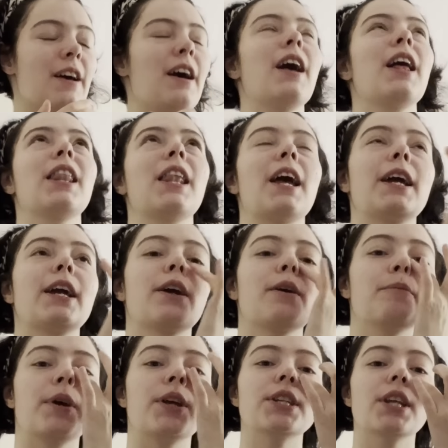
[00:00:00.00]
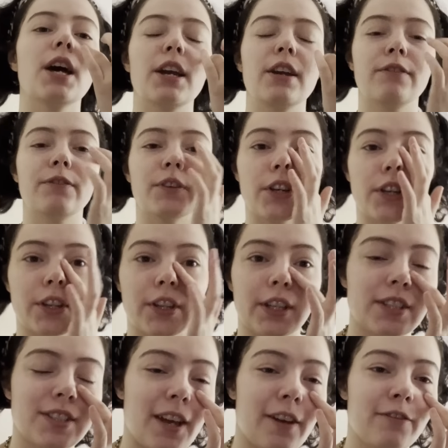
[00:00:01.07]
at like midnight for the
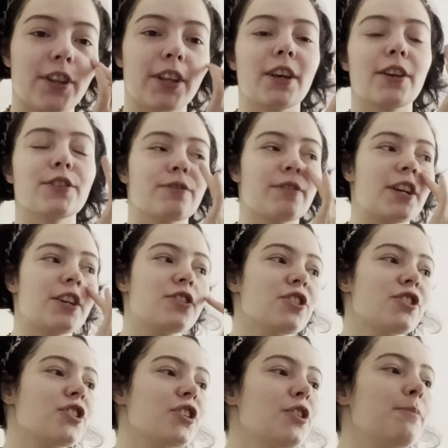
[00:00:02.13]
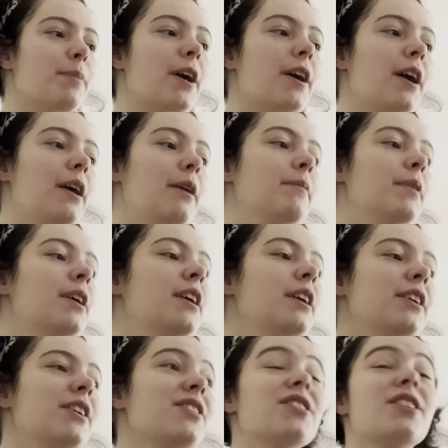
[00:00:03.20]
Gazette for the Girls Rage issue, but
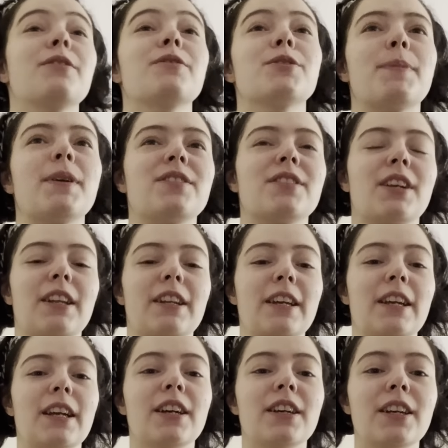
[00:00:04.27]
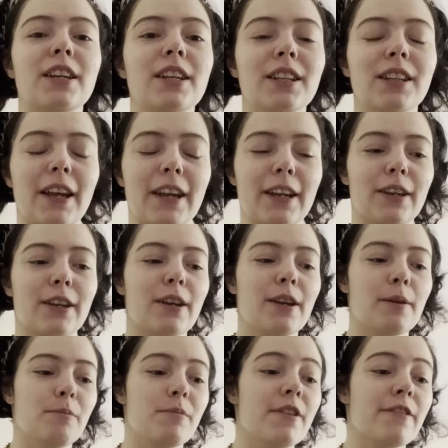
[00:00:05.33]
yesterday was basically like
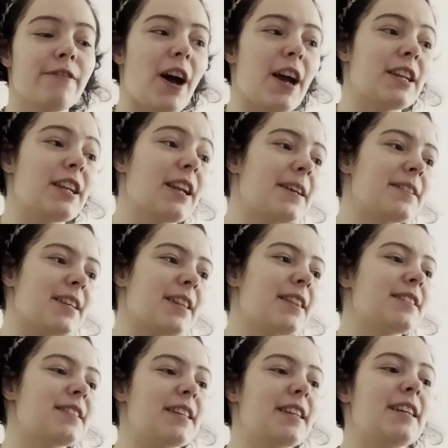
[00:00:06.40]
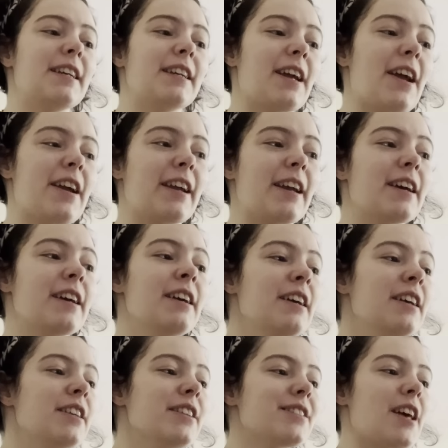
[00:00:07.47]
me finalizing the zine and getting it
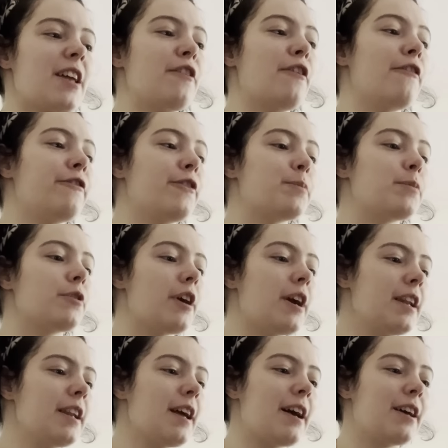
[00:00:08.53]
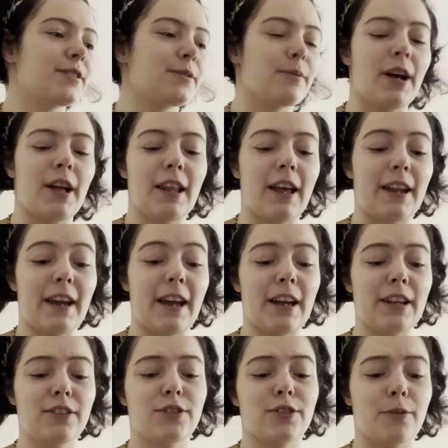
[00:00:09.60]
sent off for print as well. And I
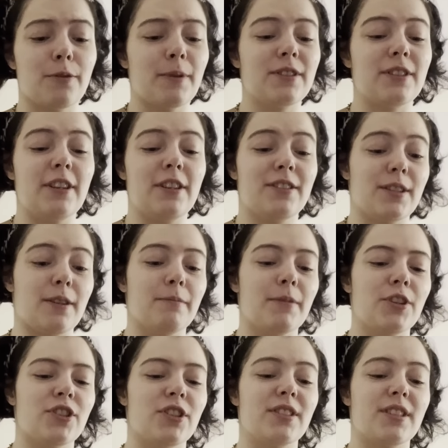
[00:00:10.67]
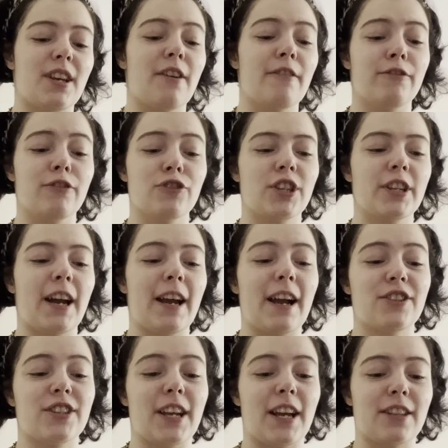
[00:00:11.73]
had so many submissions that unfortunately I
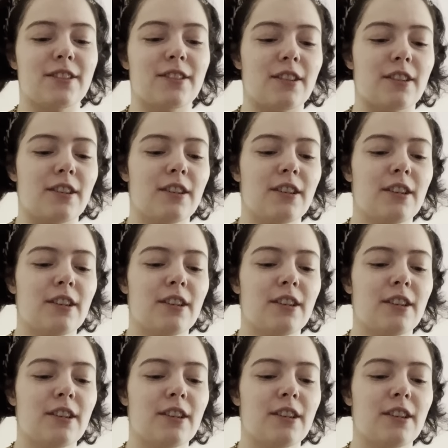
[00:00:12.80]
actually had to,